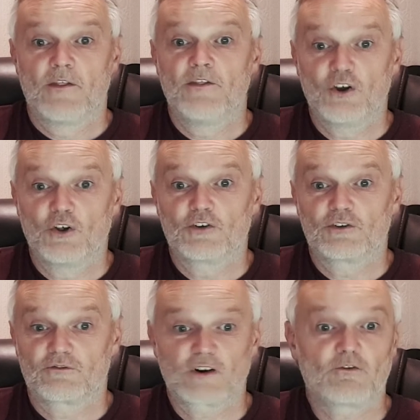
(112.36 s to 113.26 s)
the others
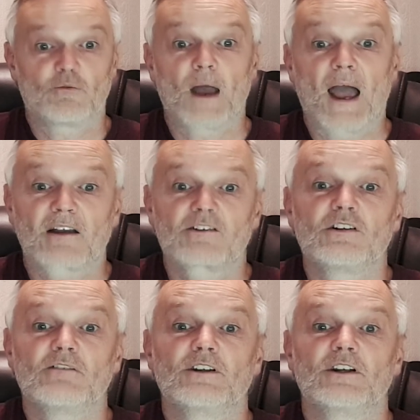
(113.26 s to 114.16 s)
have travelled back to
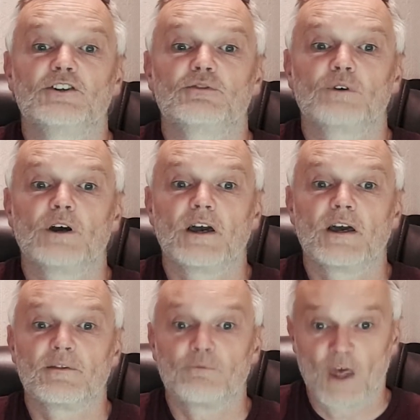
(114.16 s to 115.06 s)
the village
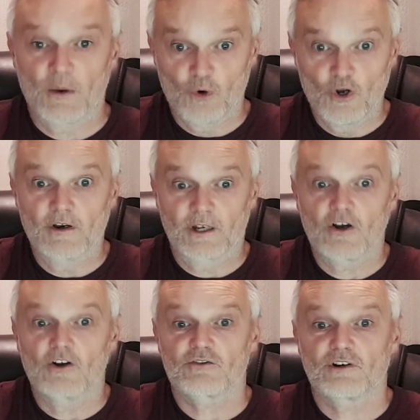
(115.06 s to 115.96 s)
where they were
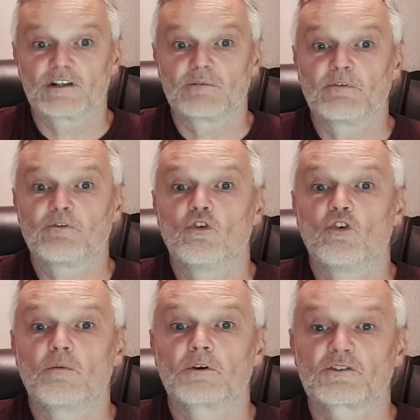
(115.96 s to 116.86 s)
incarcerated
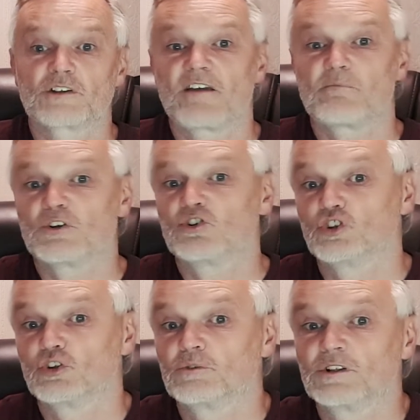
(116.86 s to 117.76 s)
before because they've been
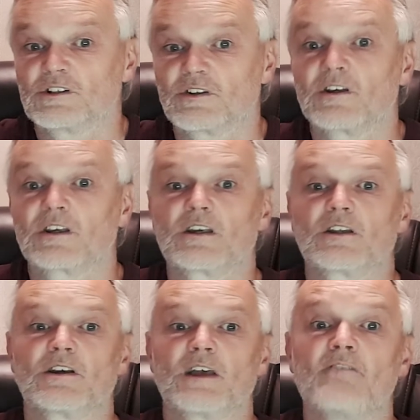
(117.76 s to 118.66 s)
duped into
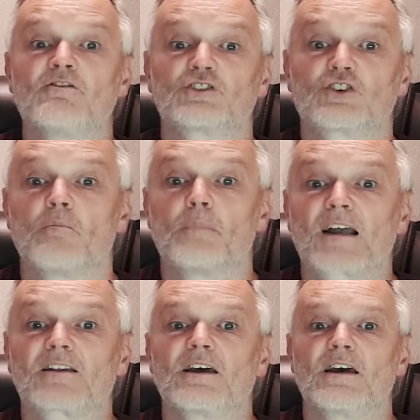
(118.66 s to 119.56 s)
thinking that Everett's gone
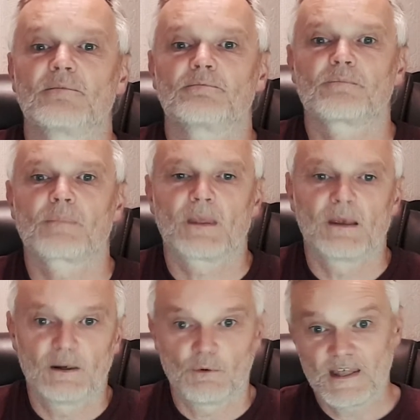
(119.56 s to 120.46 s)
back there.
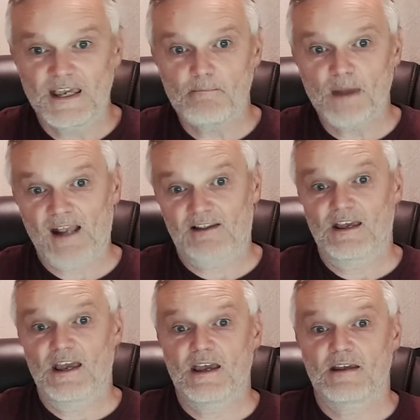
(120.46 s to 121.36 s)
And when they get back
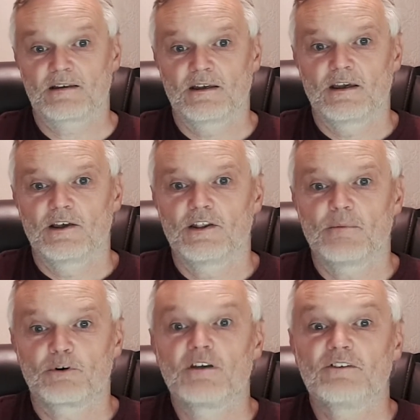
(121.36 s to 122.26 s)
there, their
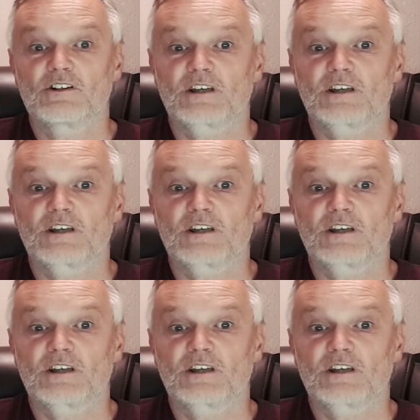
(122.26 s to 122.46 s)
previous